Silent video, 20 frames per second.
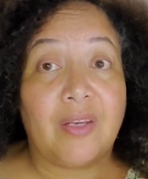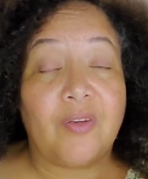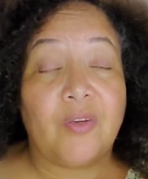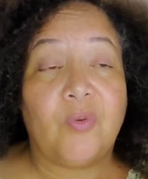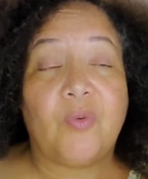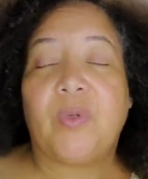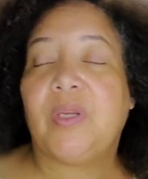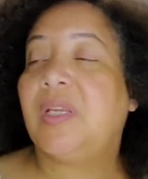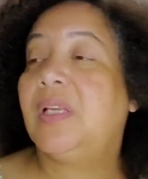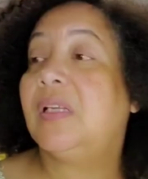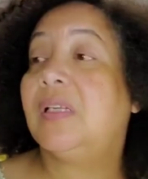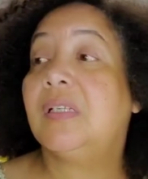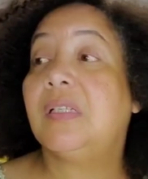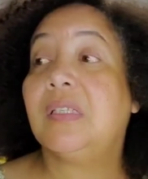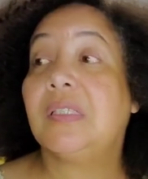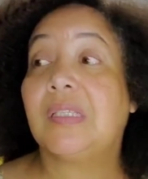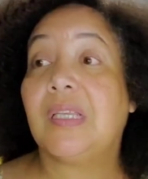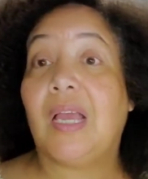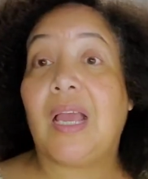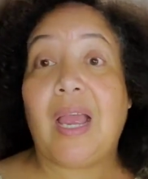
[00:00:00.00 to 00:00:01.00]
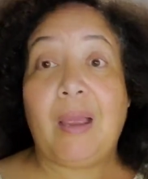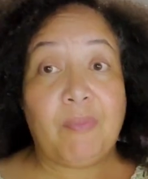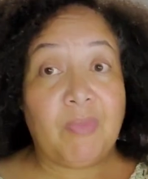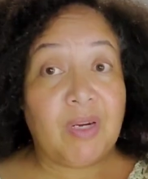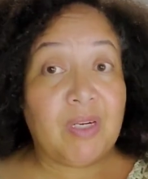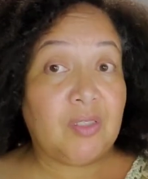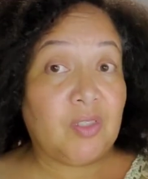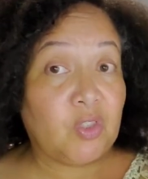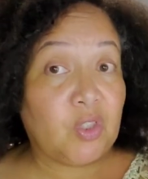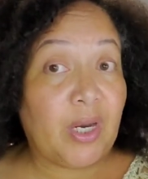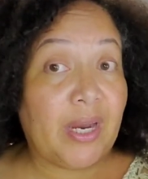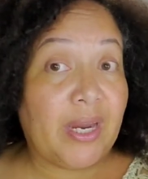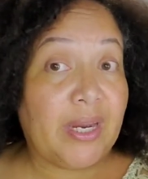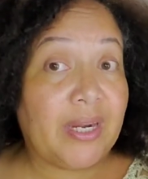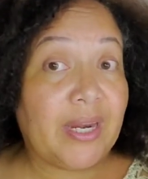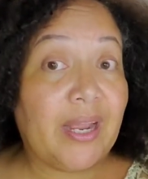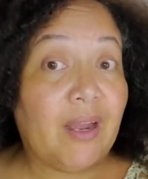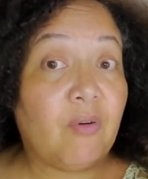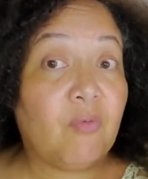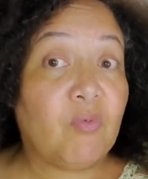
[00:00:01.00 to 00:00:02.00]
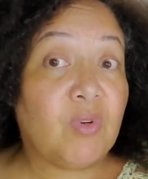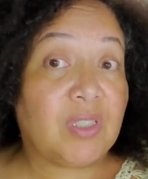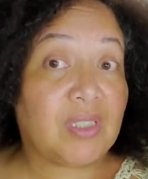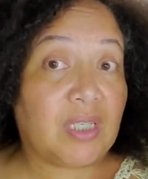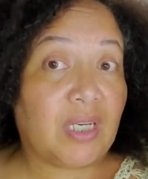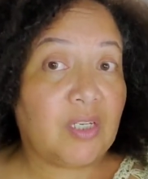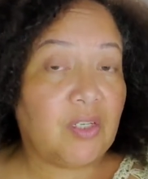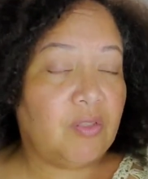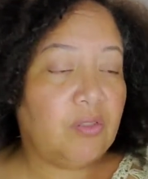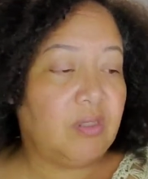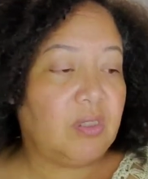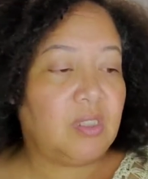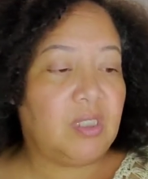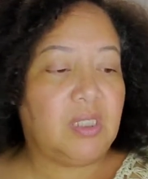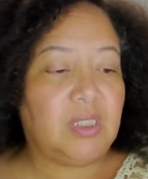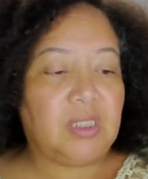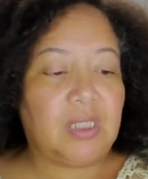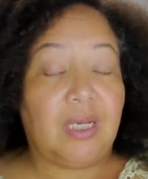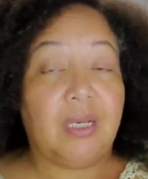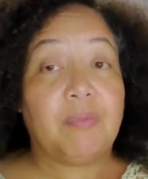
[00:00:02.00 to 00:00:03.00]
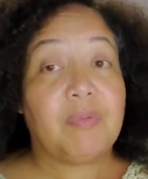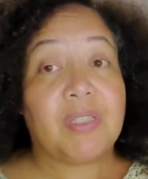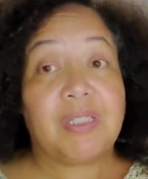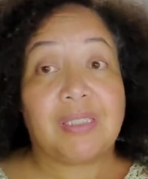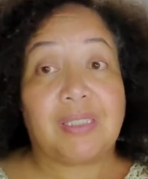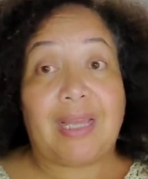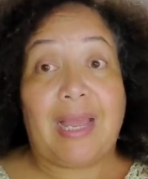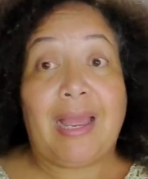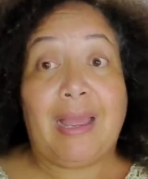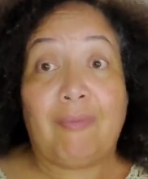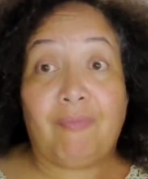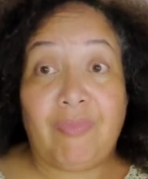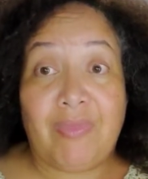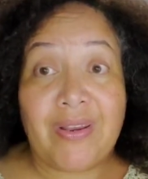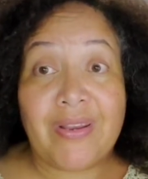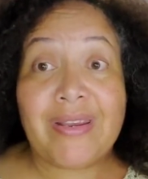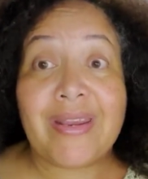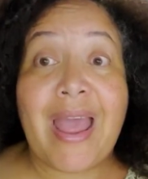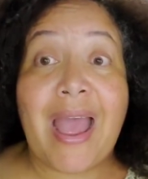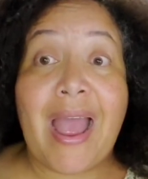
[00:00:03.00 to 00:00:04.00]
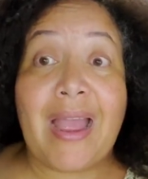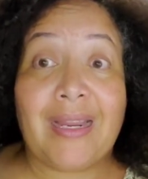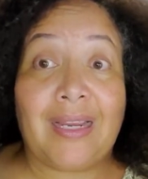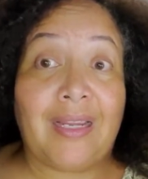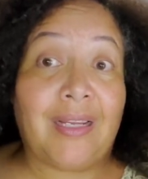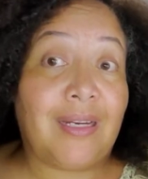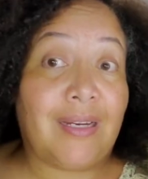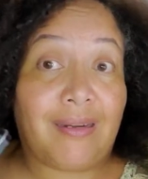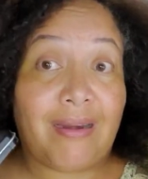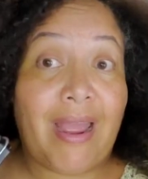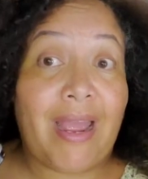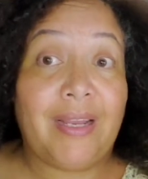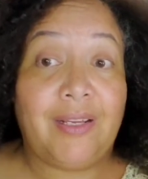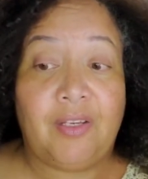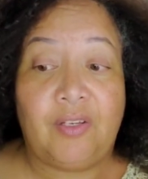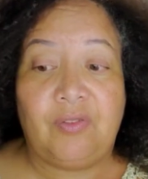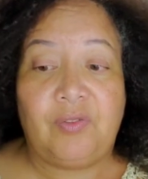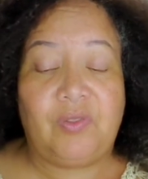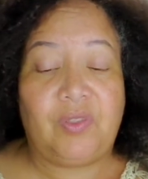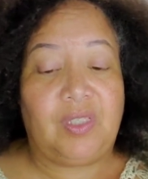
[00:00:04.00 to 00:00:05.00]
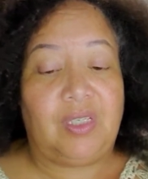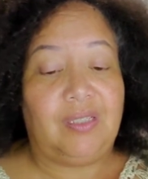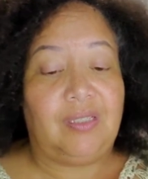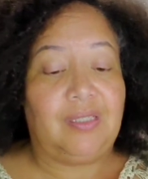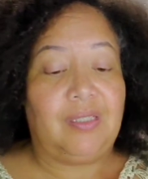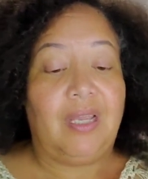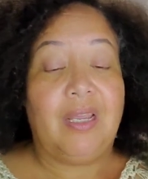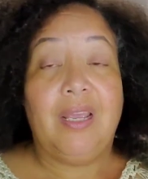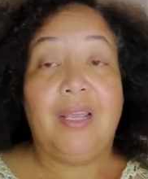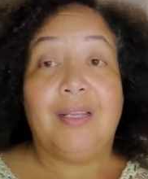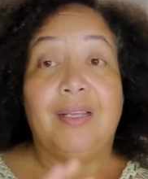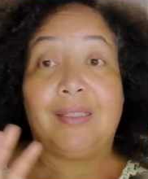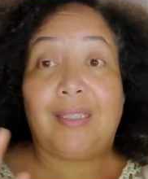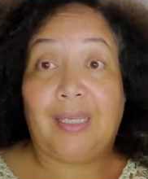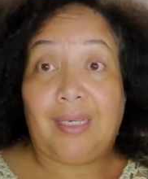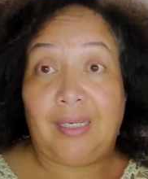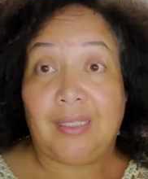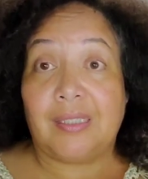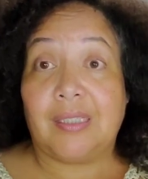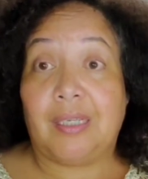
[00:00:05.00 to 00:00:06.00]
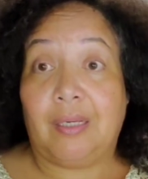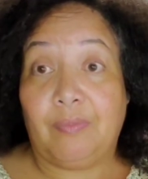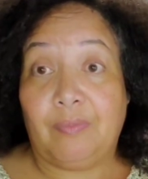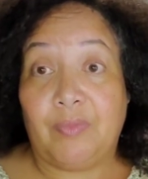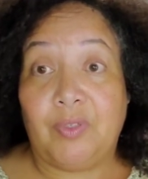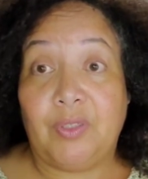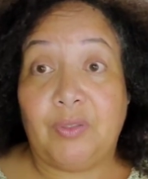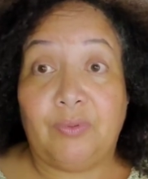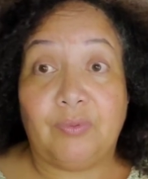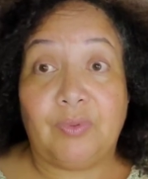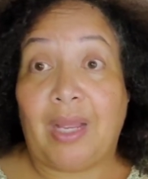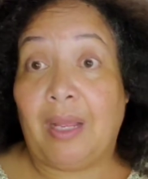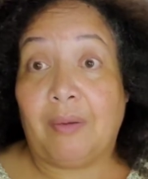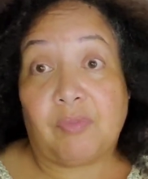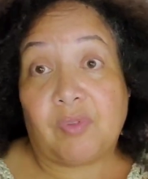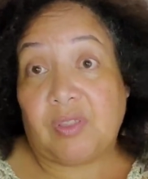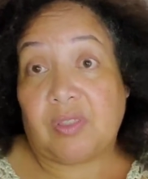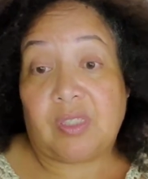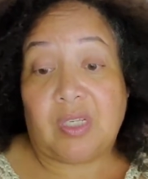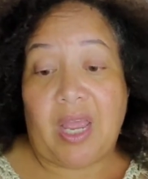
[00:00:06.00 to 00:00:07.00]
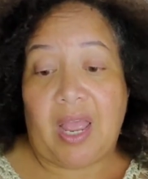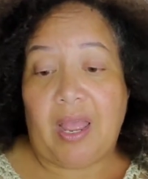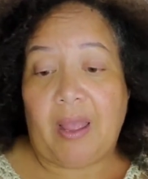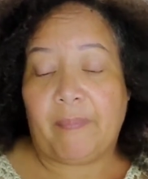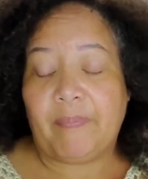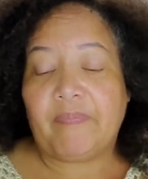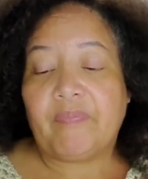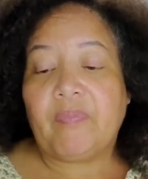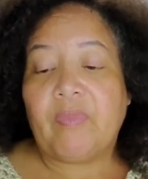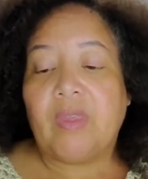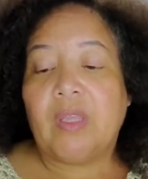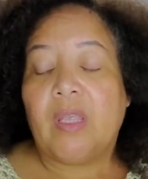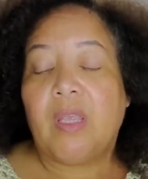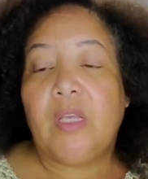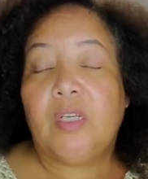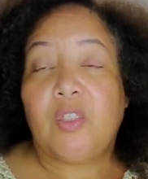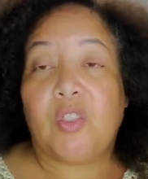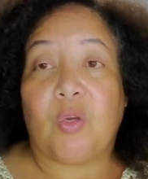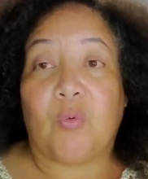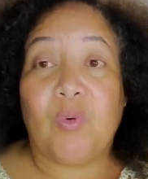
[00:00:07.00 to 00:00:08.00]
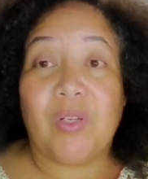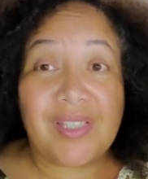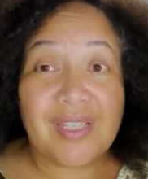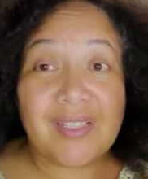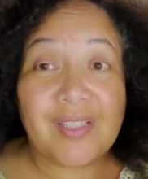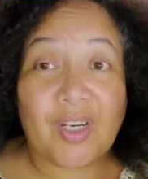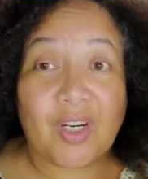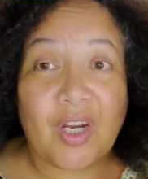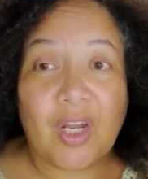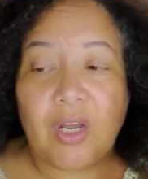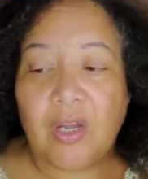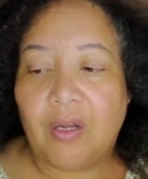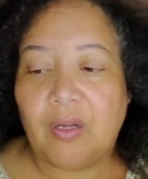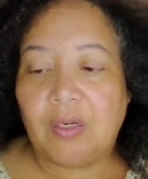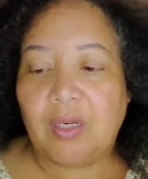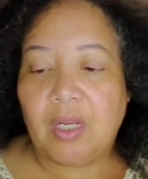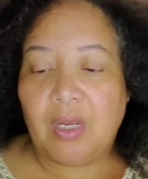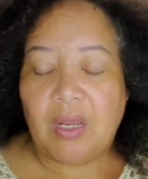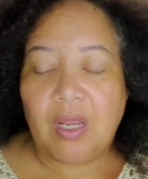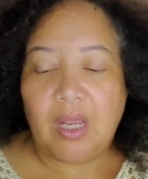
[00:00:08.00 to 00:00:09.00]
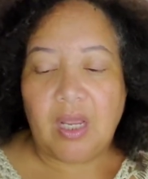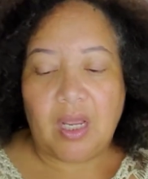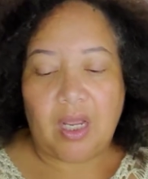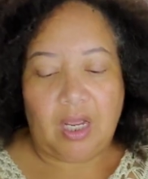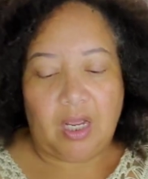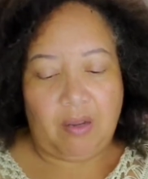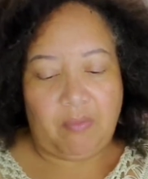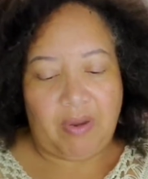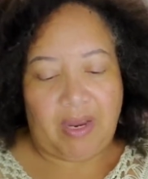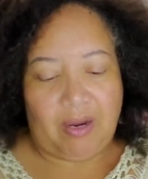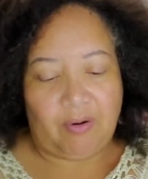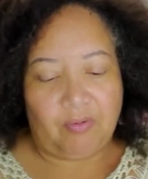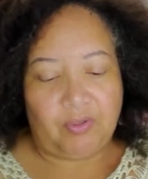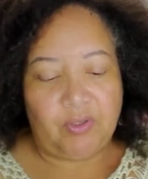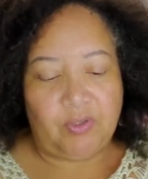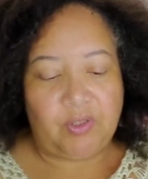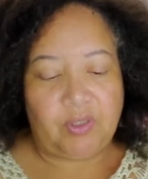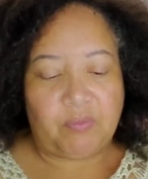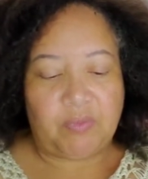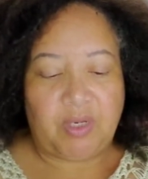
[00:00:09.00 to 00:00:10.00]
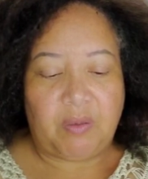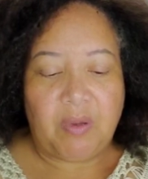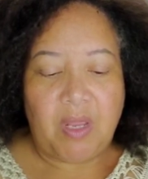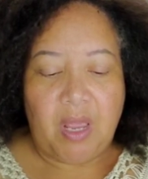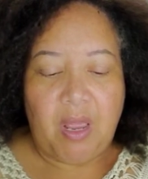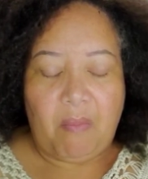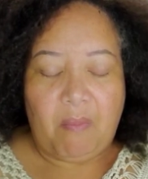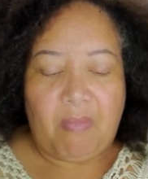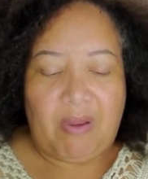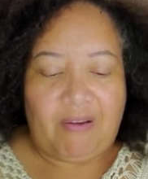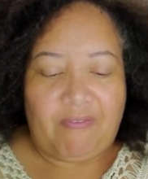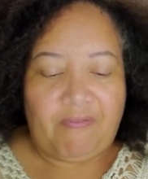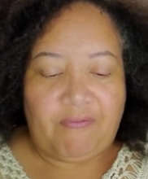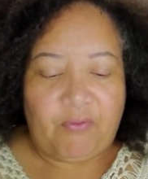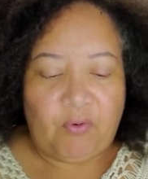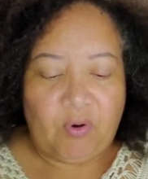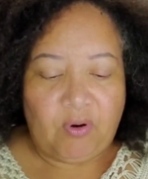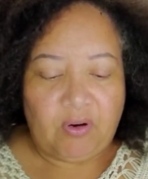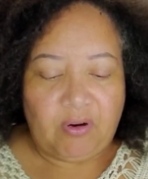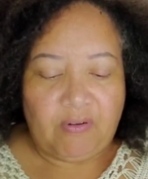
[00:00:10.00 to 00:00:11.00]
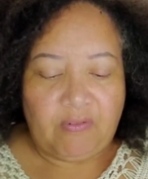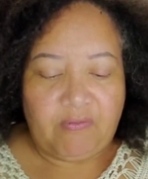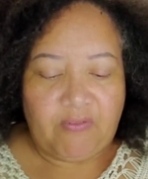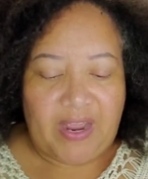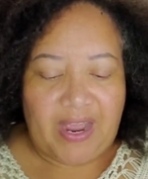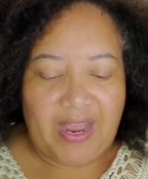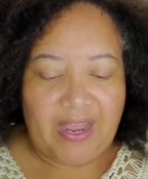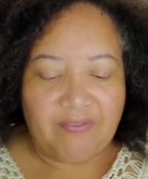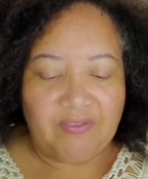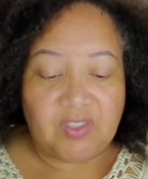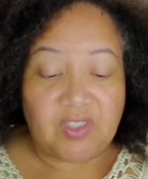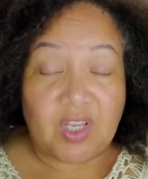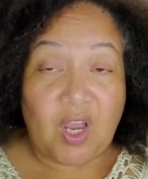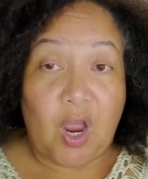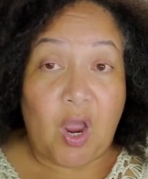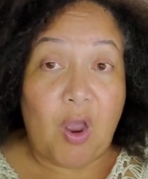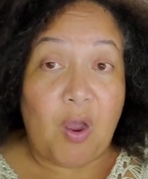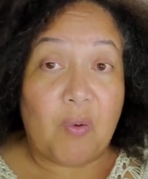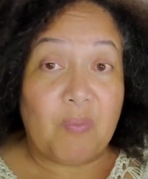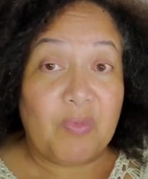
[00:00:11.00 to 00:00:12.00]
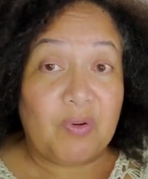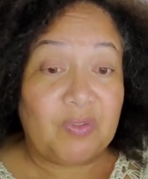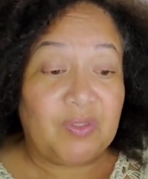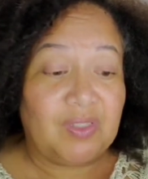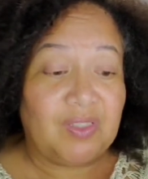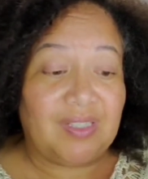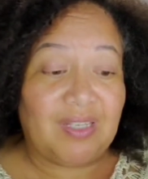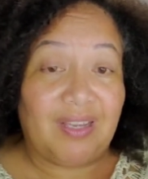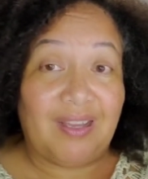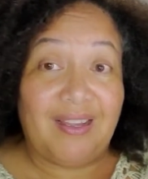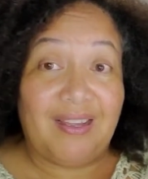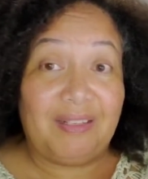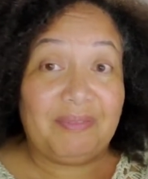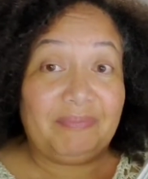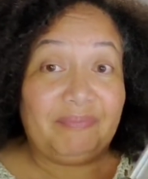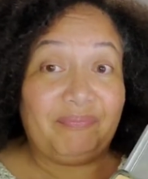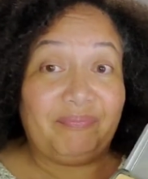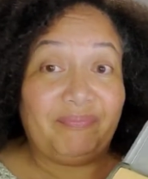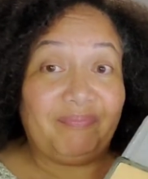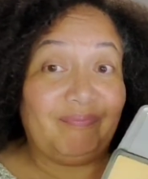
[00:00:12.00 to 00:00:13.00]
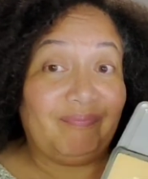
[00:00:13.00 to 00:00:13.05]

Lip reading: the new one is. I'm going to try it out once I use these up. Because I'm not going to not use these to get something new. I'm just not. So once these are gone, I will use them up. My 405 is almost done.